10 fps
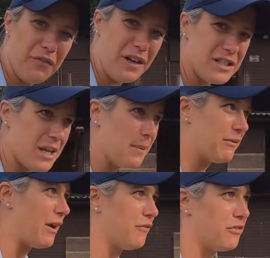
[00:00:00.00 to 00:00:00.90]
got friends coming
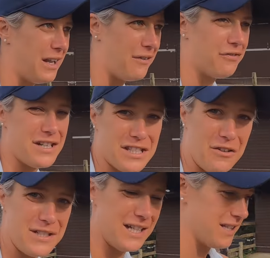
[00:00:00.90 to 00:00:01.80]
round for an al
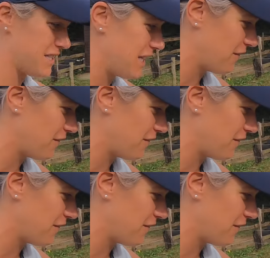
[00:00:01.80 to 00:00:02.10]
fresco dinner this